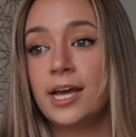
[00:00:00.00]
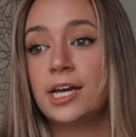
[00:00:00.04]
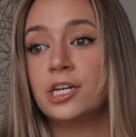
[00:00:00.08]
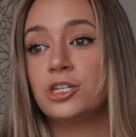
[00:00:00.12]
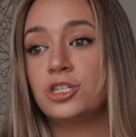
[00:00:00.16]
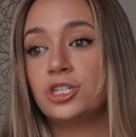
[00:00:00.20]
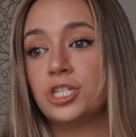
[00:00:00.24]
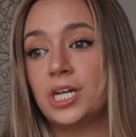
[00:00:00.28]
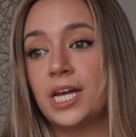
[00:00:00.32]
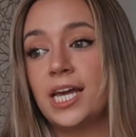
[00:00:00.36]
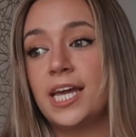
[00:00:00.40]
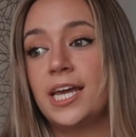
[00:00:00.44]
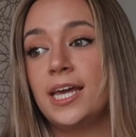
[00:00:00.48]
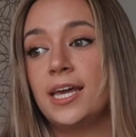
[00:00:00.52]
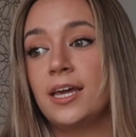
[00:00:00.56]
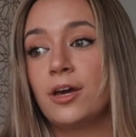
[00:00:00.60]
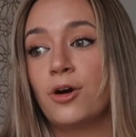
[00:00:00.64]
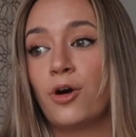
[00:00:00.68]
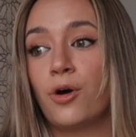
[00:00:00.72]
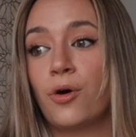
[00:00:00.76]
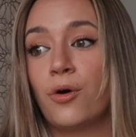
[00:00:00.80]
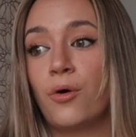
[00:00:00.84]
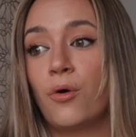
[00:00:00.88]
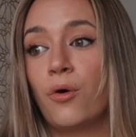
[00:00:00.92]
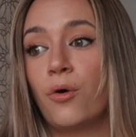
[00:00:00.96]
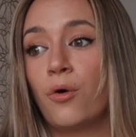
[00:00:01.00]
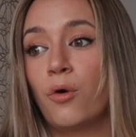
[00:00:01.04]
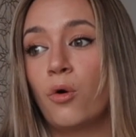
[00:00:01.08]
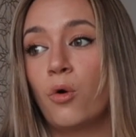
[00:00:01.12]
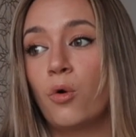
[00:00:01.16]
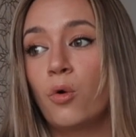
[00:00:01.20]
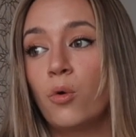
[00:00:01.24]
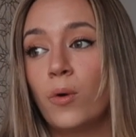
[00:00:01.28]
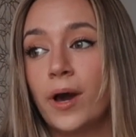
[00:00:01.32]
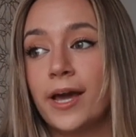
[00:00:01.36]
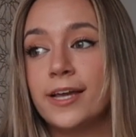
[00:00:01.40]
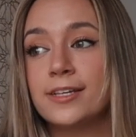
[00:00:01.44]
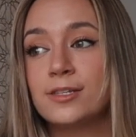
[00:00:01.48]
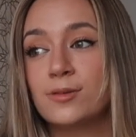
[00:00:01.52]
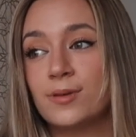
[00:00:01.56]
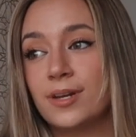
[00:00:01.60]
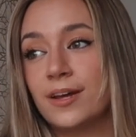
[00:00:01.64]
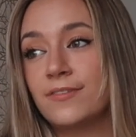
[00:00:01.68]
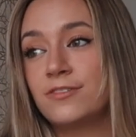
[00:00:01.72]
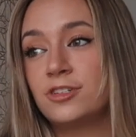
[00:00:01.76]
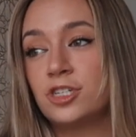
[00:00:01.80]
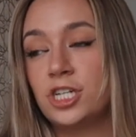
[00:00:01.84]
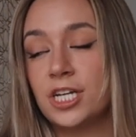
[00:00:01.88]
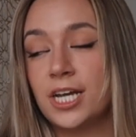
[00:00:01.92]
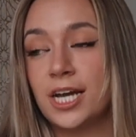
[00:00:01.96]
she always,
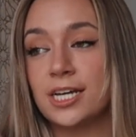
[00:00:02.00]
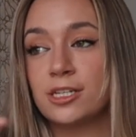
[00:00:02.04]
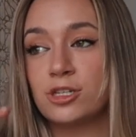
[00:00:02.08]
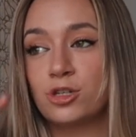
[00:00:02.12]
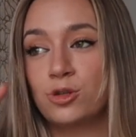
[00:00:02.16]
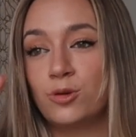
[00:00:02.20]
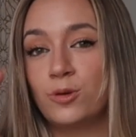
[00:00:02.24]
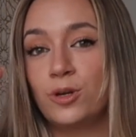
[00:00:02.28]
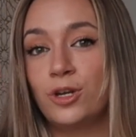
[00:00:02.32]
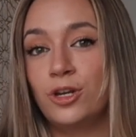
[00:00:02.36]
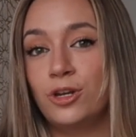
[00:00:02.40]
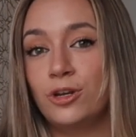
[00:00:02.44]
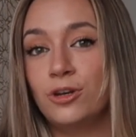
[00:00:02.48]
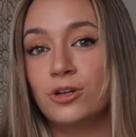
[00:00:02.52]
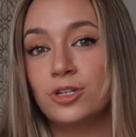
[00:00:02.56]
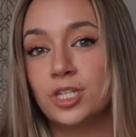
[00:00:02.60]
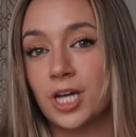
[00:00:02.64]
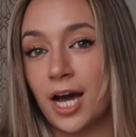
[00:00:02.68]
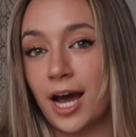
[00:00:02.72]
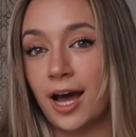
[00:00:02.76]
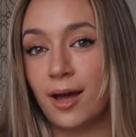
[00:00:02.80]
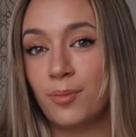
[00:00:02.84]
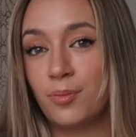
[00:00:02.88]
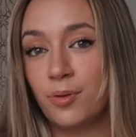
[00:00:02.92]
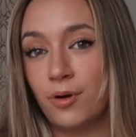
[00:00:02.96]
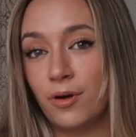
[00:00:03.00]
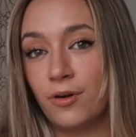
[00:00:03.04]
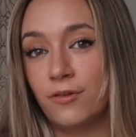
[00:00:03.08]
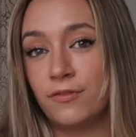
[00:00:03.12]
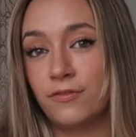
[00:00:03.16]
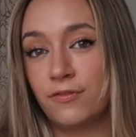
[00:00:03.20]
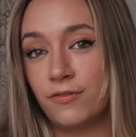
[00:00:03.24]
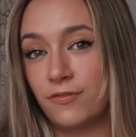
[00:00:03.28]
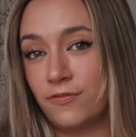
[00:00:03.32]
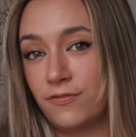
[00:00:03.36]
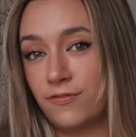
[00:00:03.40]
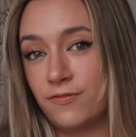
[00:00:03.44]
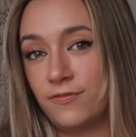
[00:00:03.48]
whenever she gets to a new type of